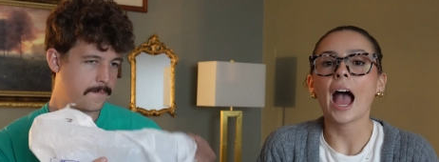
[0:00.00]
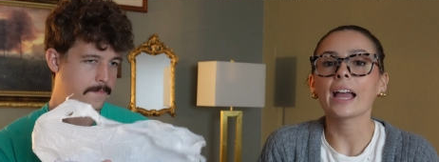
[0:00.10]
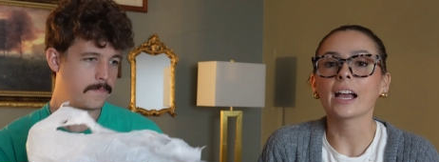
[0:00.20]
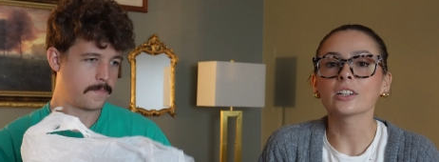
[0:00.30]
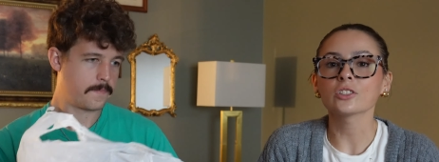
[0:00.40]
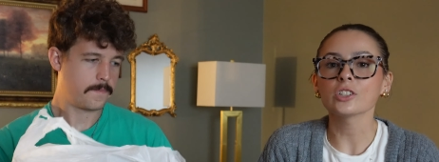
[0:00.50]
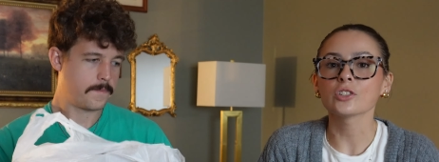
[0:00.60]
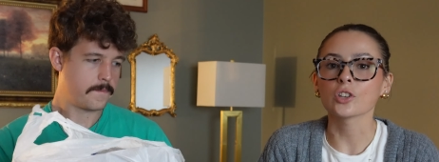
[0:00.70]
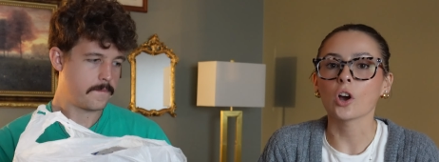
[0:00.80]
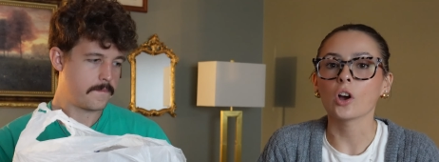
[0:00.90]
Speaker 1: I actually
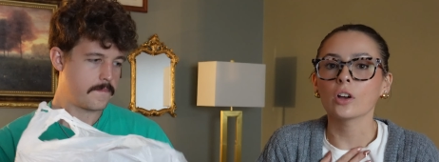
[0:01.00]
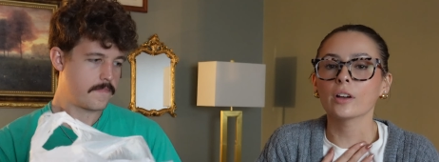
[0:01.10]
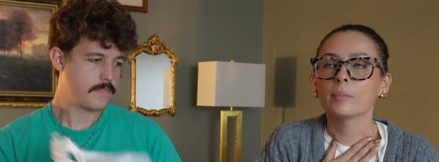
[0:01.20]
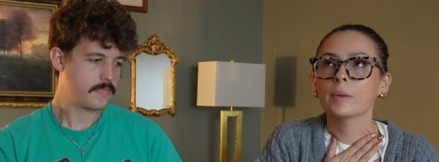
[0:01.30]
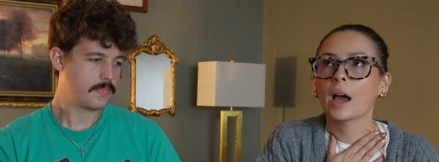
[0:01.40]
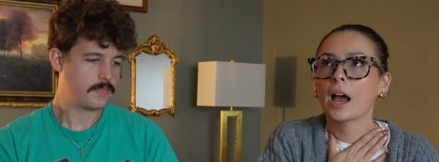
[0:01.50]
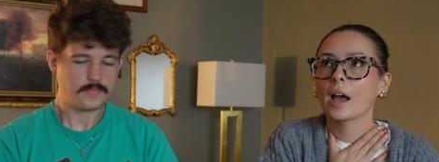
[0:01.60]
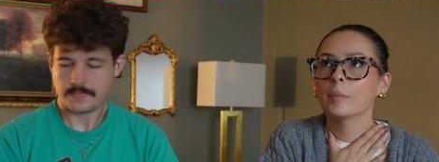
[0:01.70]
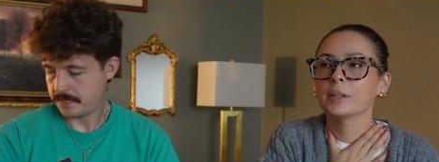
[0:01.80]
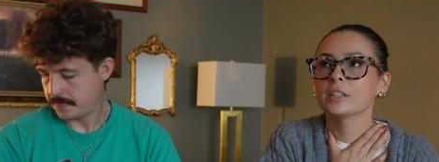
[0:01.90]
saw a,
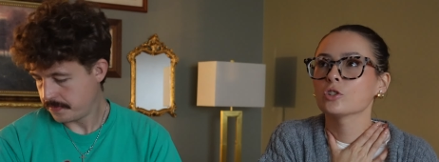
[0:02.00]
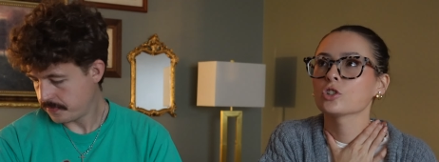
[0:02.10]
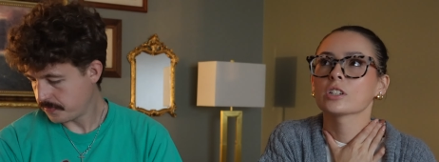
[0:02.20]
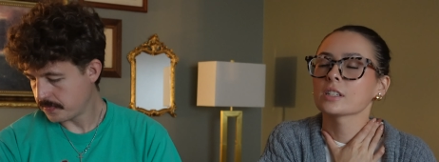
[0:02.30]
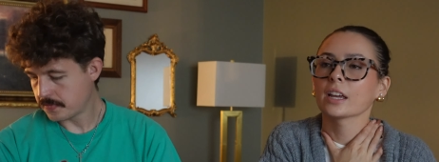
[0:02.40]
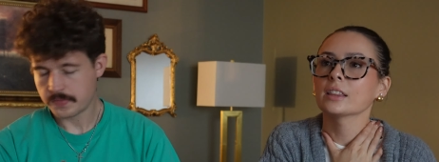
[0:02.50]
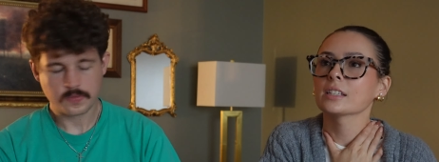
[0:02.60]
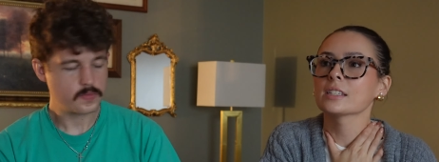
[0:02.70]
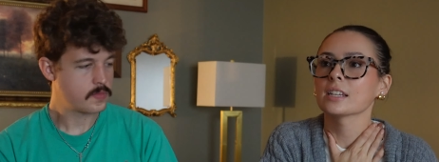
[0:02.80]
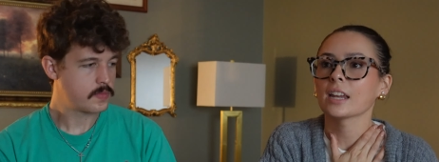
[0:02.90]
a piece just like
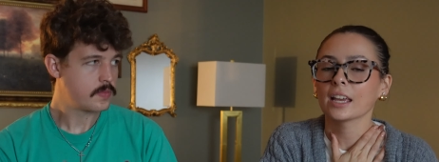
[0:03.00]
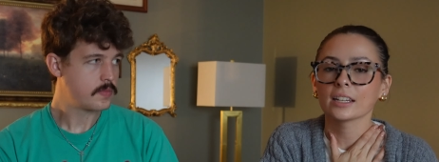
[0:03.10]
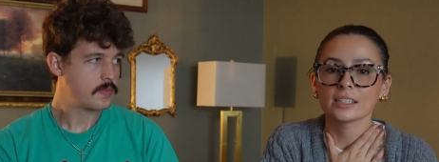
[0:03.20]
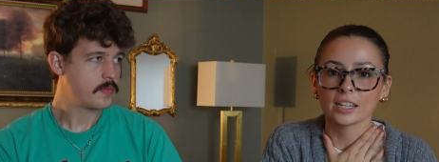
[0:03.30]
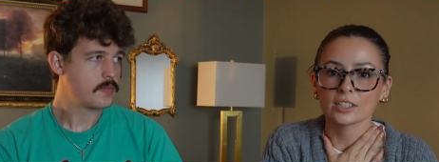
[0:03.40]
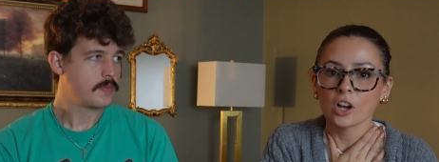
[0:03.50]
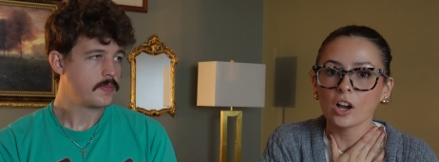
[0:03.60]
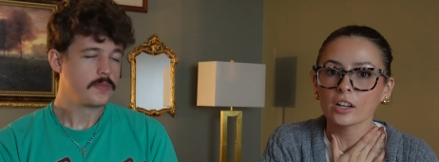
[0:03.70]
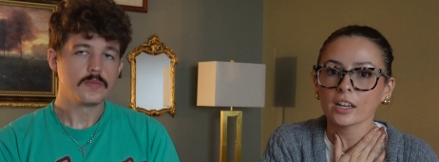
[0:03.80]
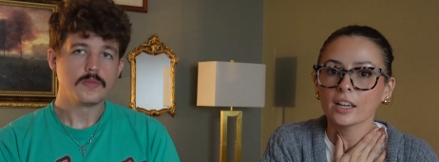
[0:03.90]
this today in a
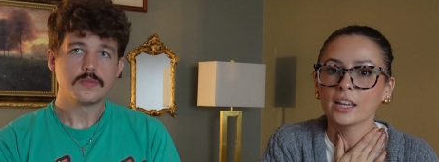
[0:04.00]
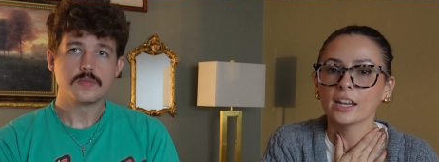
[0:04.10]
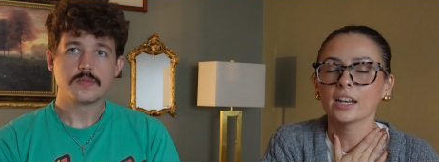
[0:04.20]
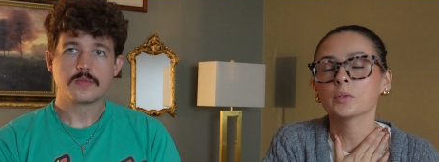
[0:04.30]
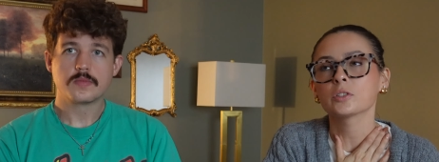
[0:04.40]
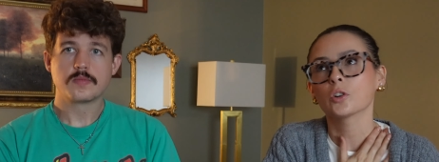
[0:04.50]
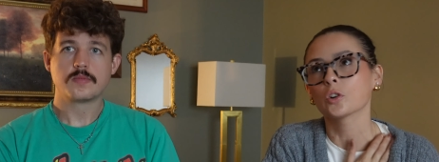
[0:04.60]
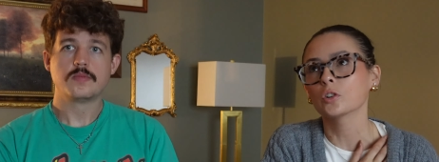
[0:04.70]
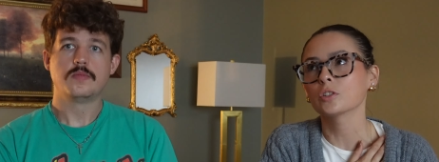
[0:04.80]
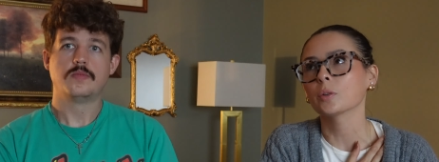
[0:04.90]
TikTok, and it was a
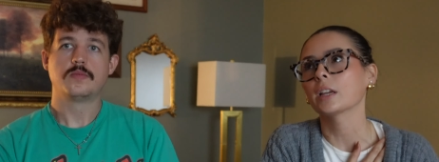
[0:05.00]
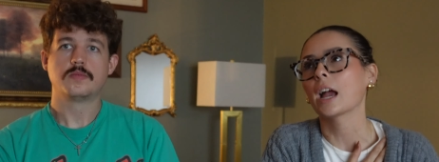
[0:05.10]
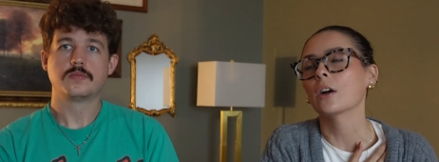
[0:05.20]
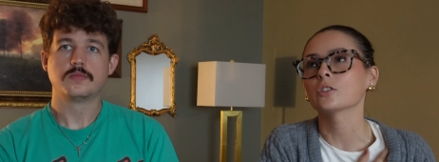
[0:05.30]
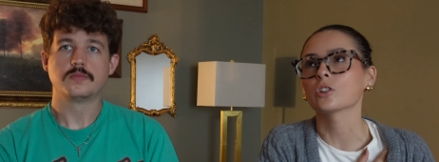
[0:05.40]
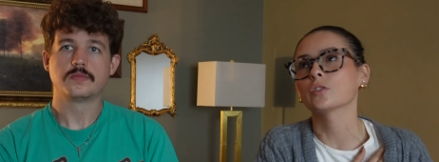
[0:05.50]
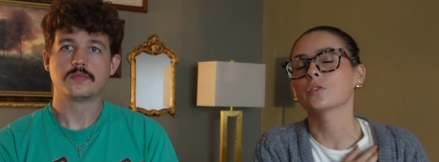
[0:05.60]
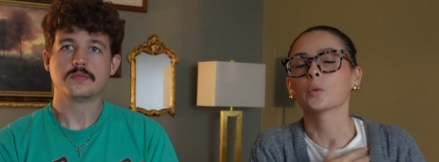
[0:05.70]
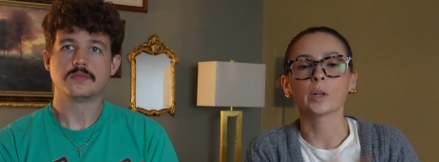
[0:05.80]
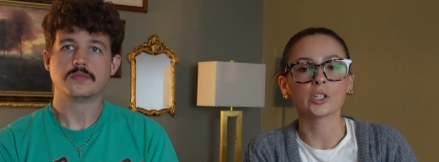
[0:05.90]
girl doing how to dress
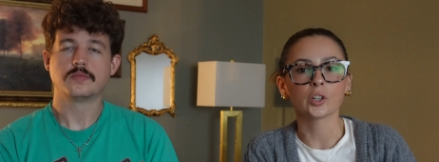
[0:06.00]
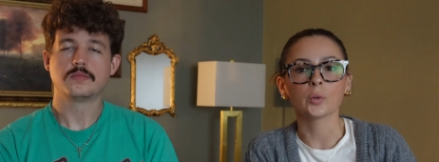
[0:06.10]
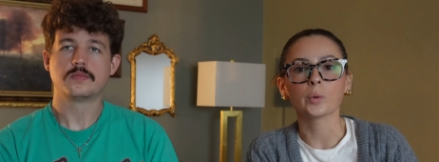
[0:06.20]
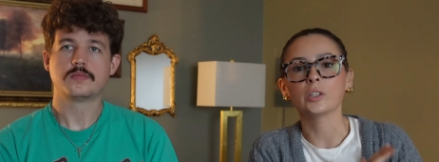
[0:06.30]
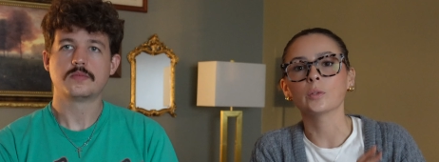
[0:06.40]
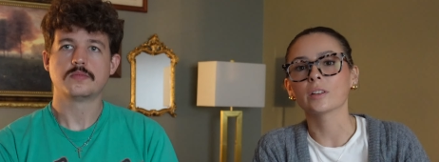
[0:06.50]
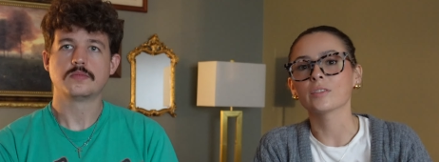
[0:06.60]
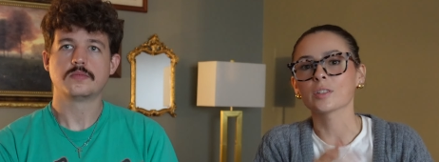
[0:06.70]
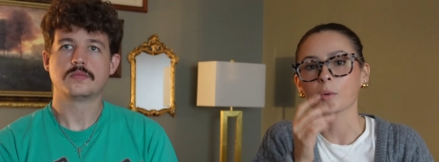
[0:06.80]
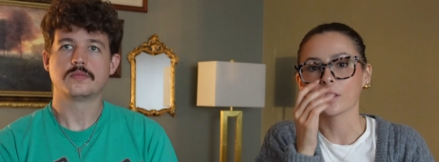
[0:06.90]
for winter when you
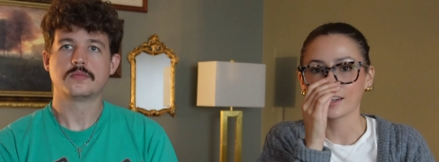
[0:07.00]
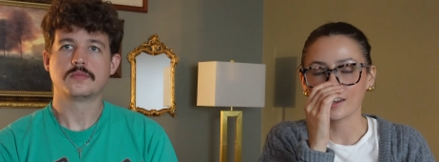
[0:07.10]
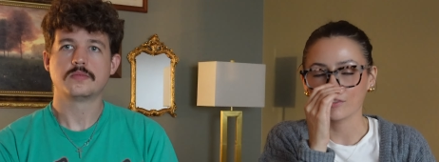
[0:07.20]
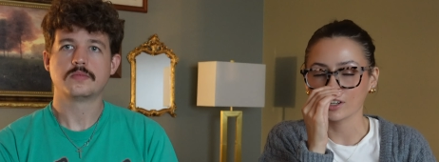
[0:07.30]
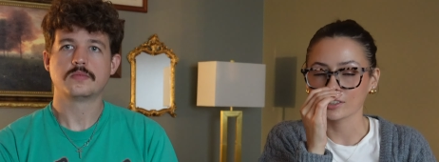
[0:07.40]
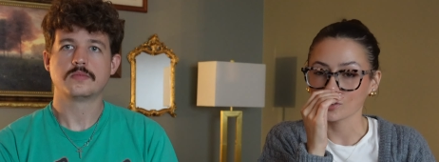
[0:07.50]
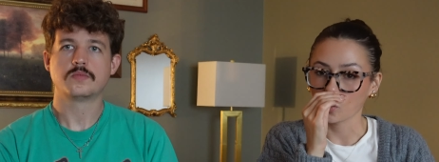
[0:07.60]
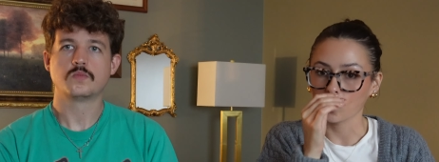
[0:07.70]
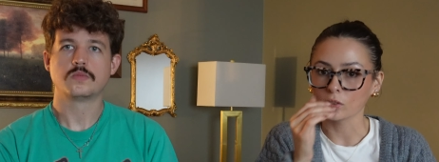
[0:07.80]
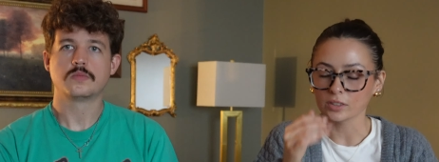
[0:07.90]
live somewhere that never gets
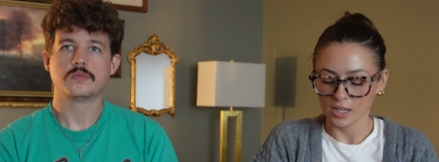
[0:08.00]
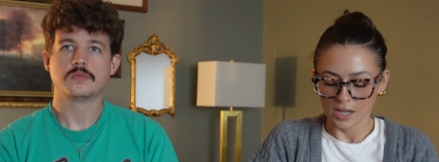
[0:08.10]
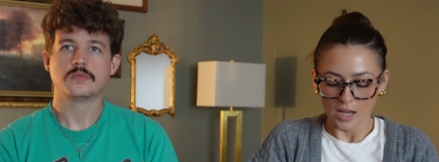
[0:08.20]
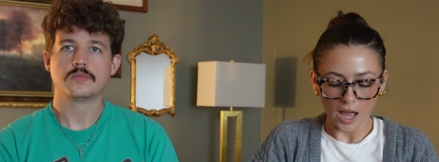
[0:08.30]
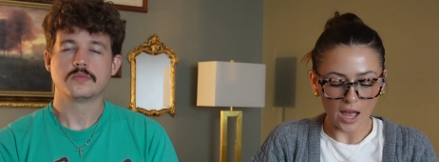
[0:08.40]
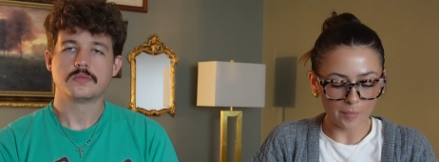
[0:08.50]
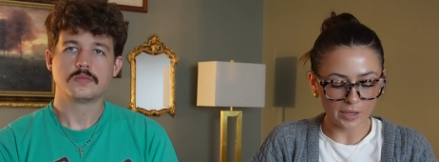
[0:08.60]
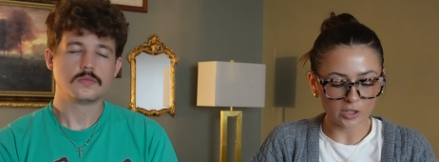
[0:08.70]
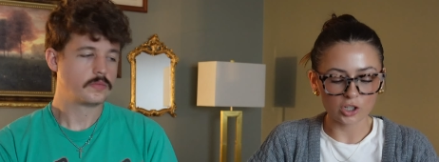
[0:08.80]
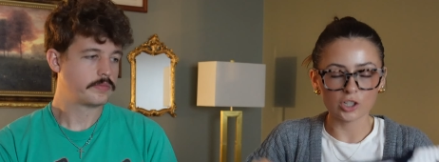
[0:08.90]
cold. Um,
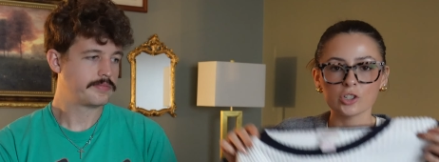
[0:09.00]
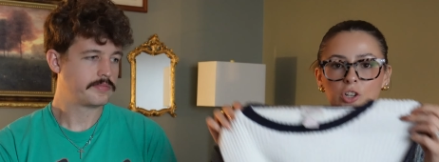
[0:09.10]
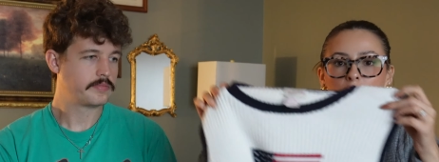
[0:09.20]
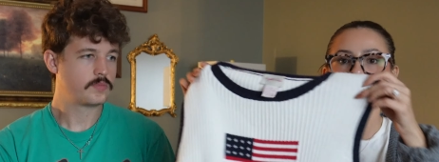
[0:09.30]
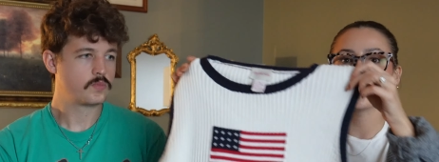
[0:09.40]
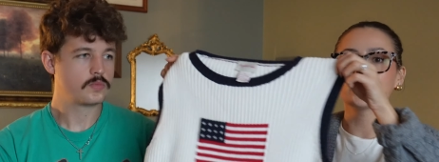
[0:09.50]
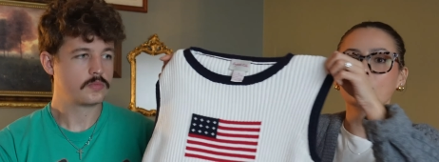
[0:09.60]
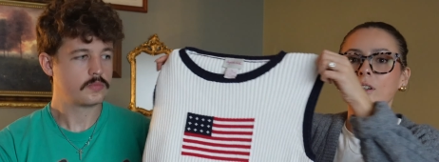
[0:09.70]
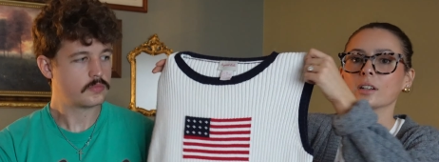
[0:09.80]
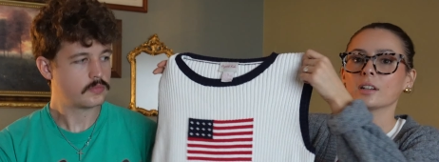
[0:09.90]
and she showed